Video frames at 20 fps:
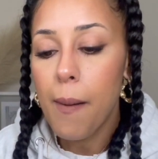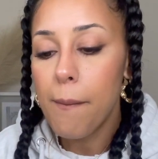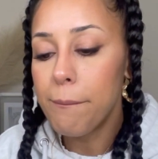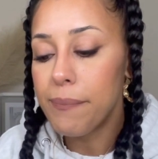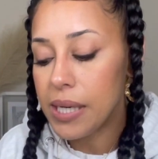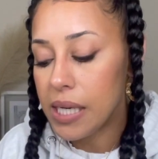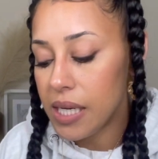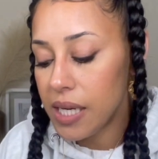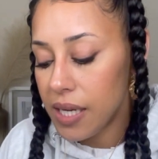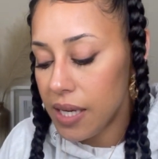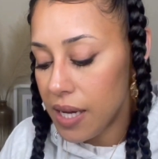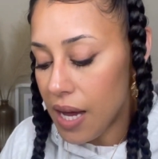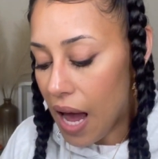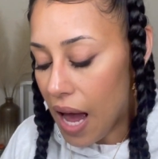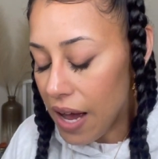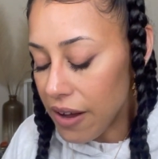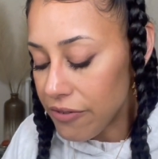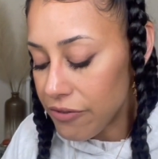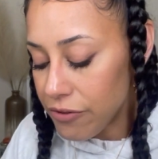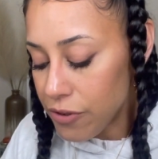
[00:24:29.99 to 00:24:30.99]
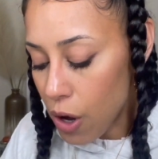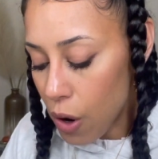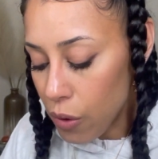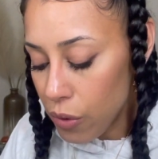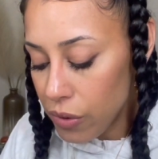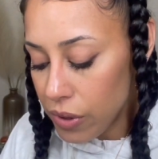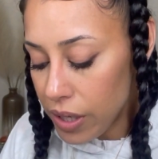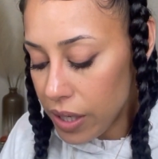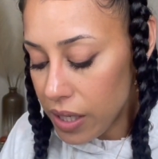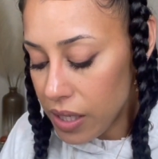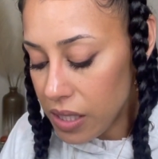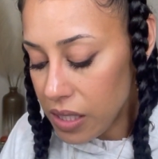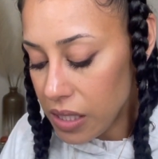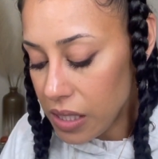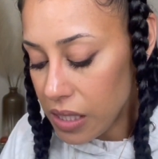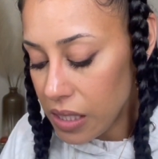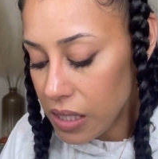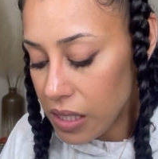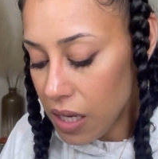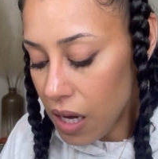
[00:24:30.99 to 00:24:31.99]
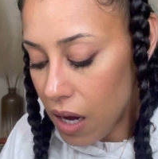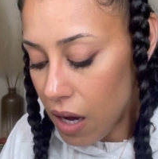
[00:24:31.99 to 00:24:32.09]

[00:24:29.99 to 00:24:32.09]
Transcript: but I've noticed,